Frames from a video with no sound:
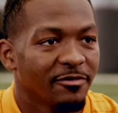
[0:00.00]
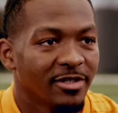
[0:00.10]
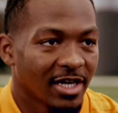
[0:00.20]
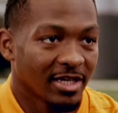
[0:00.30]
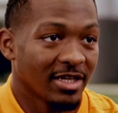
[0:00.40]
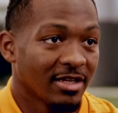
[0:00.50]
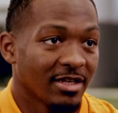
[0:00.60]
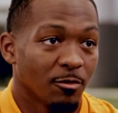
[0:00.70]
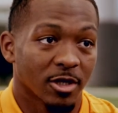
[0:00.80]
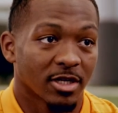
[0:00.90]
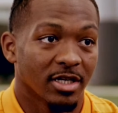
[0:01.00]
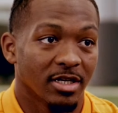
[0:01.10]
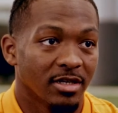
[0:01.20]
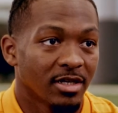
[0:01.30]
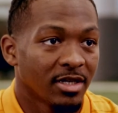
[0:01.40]
If we're not getting any work
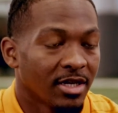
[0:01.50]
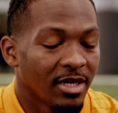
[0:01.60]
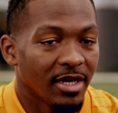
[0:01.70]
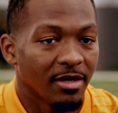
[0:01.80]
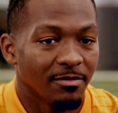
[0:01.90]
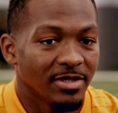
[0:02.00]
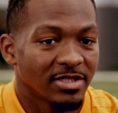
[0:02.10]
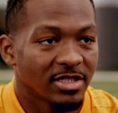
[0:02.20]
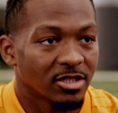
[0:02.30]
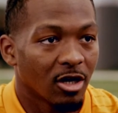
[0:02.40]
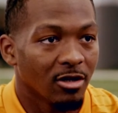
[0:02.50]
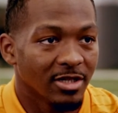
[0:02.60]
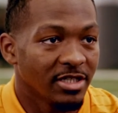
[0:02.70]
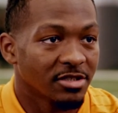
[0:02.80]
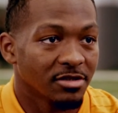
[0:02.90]
in, and it's just all
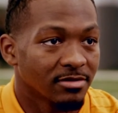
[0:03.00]
leisure